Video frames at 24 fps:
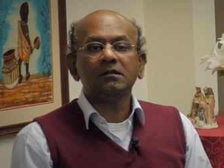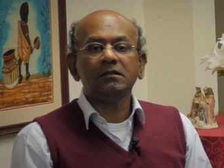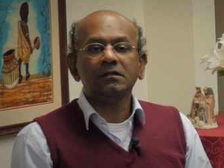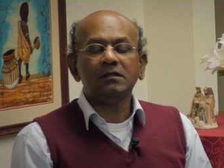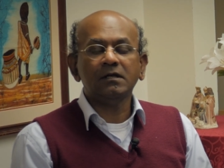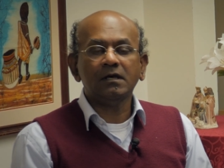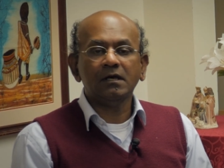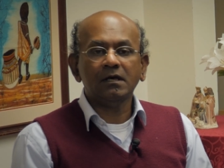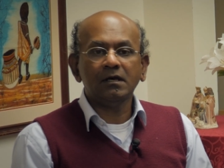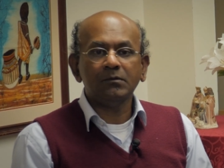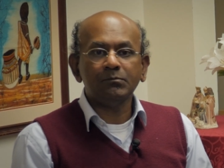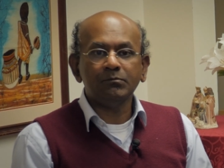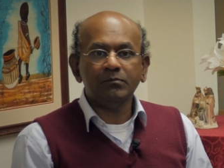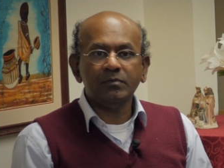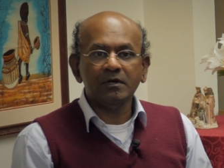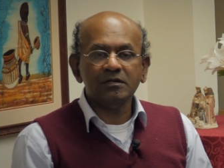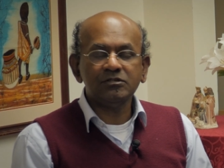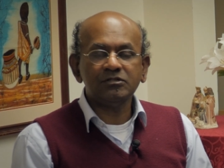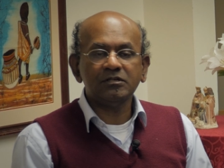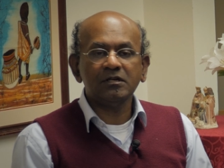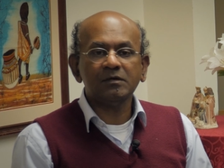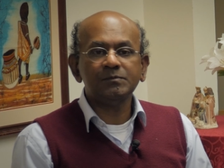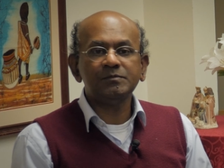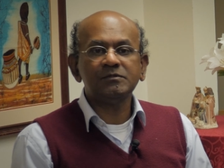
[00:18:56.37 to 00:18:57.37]
the
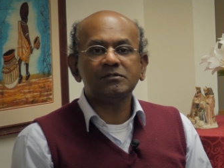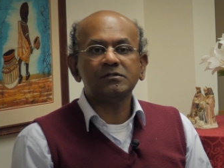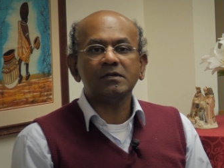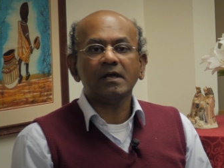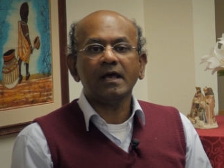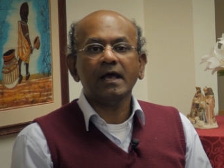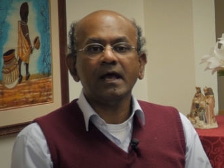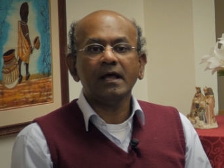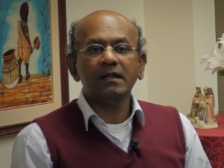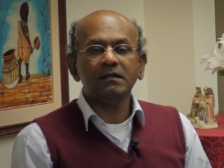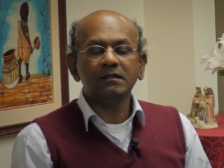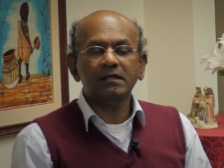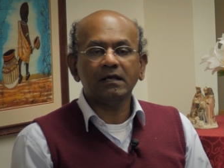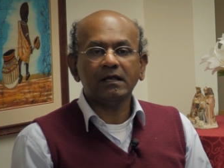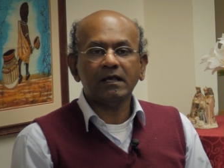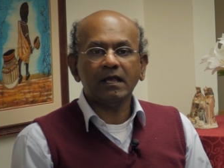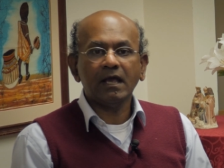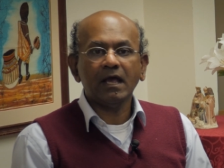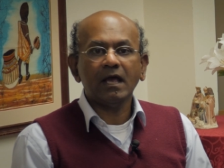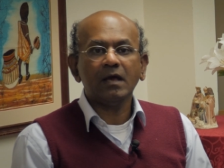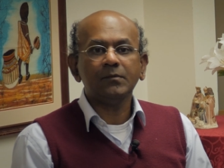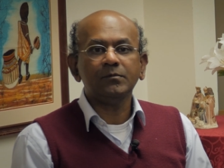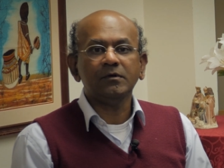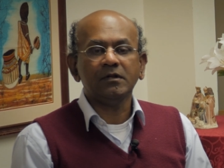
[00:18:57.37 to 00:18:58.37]
bishops and the
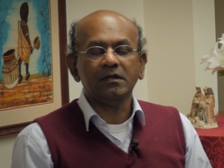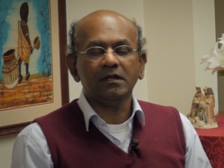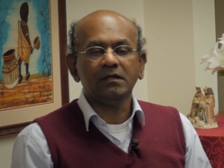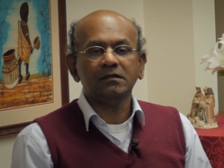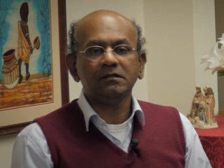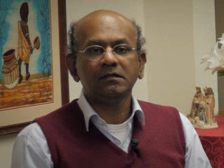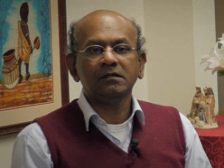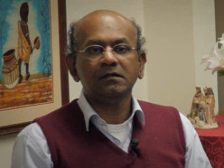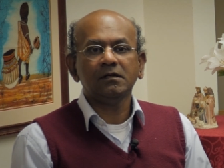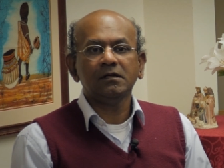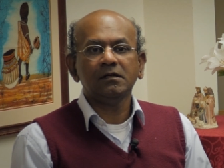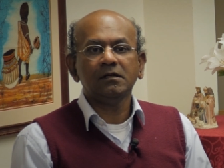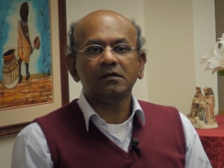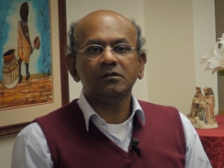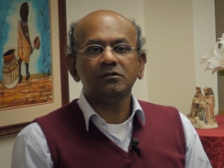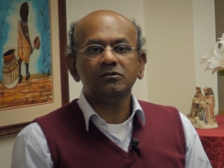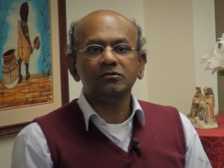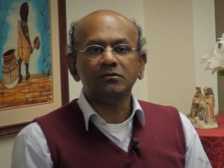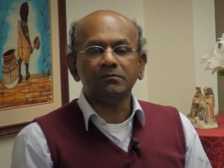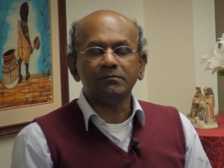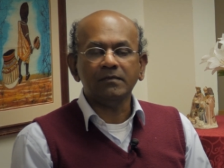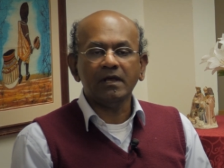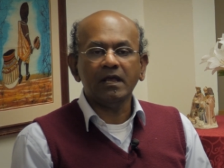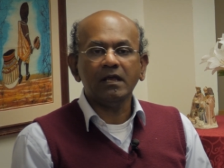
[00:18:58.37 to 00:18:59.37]
cabinet
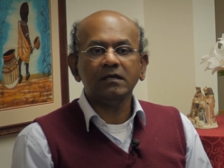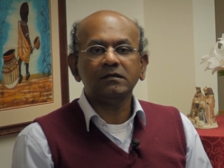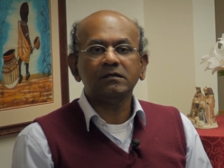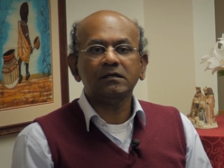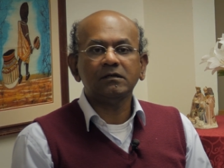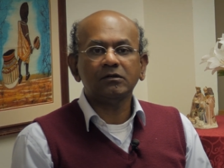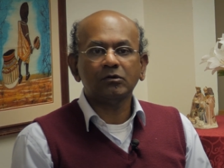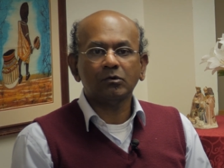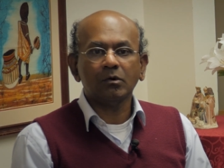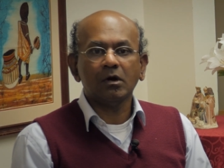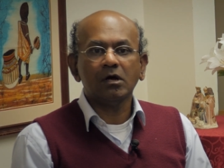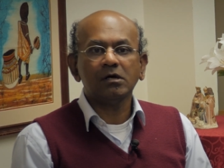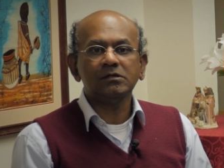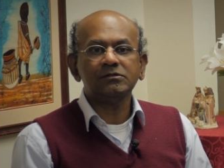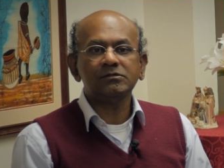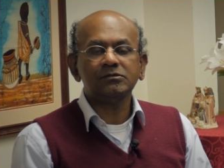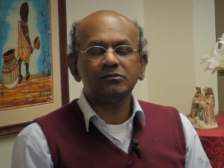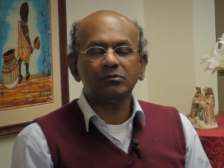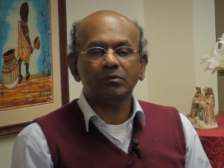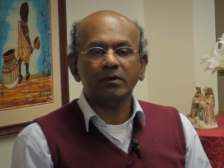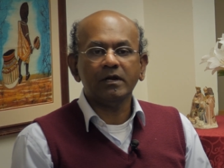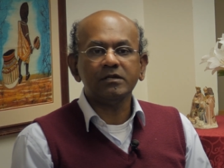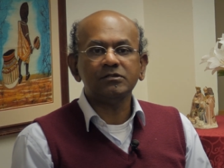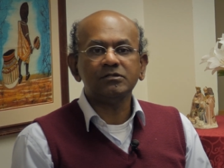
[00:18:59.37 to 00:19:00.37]
to make
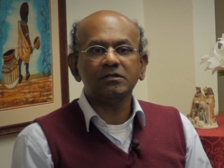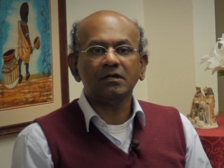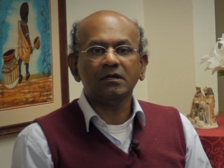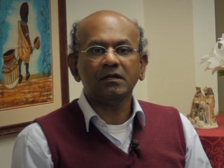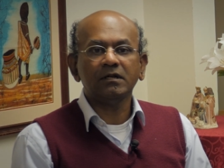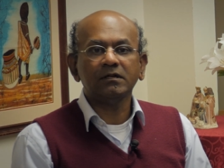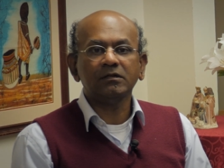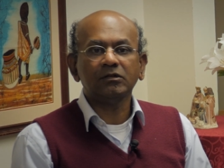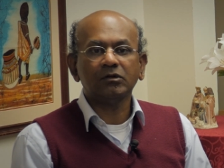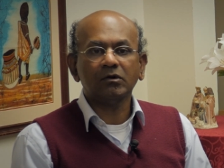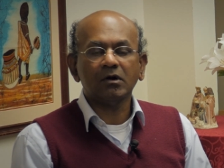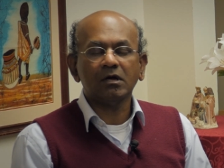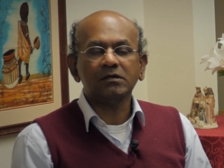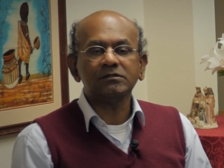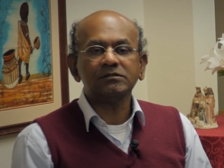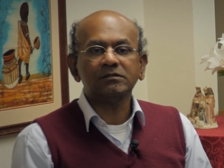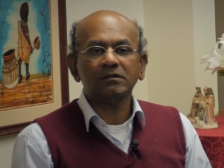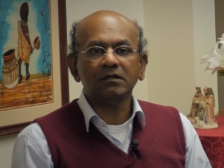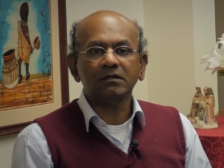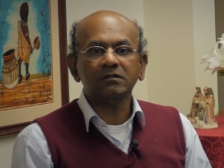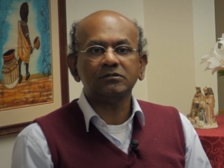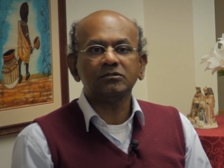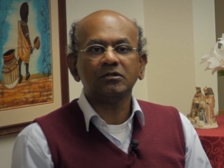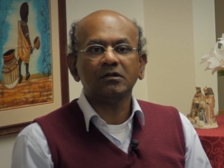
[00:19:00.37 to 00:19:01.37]
cross-racial and
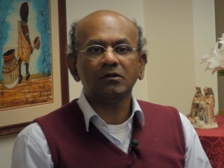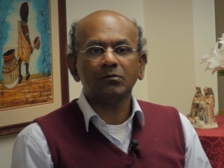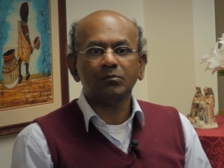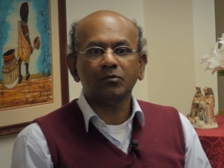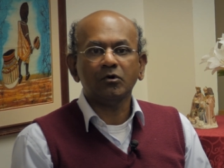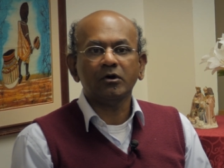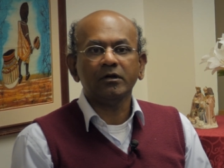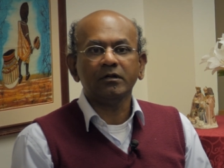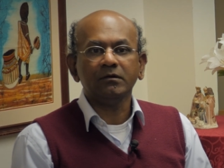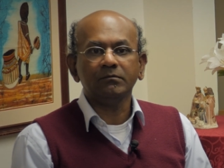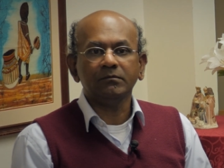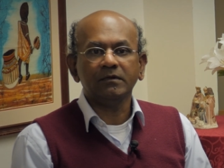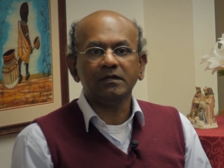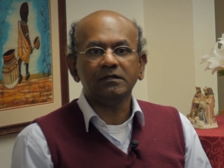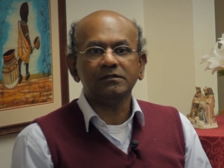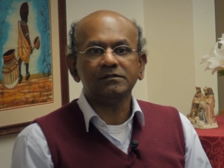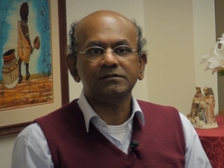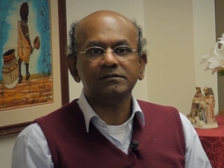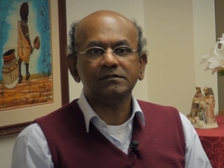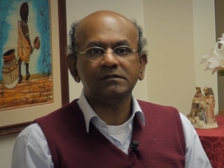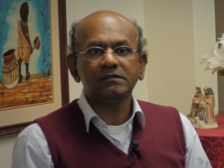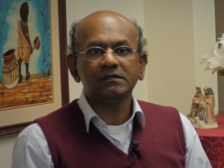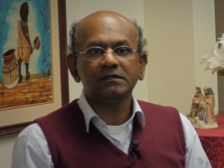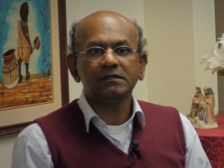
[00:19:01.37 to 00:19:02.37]
cross-cultural
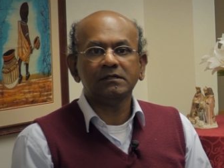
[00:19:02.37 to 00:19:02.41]
appointments.